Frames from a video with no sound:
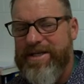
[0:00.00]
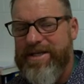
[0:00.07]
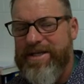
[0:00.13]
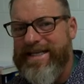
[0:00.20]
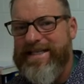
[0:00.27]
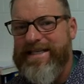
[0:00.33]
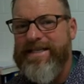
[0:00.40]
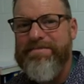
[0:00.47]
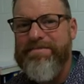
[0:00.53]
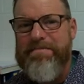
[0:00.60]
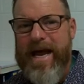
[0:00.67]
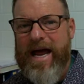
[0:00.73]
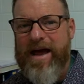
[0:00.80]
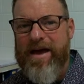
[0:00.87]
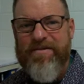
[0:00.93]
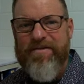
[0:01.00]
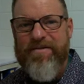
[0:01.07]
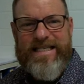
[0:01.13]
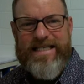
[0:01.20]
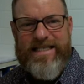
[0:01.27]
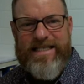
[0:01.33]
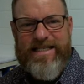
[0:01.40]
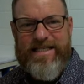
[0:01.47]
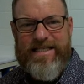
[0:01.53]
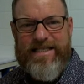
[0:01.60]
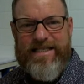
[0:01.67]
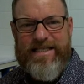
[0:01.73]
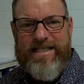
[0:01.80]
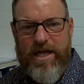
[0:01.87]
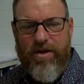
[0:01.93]
This is math
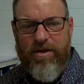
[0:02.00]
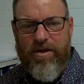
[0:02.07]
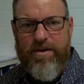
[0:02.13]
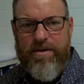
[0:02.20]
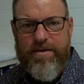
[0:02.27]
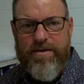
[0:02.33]
skill.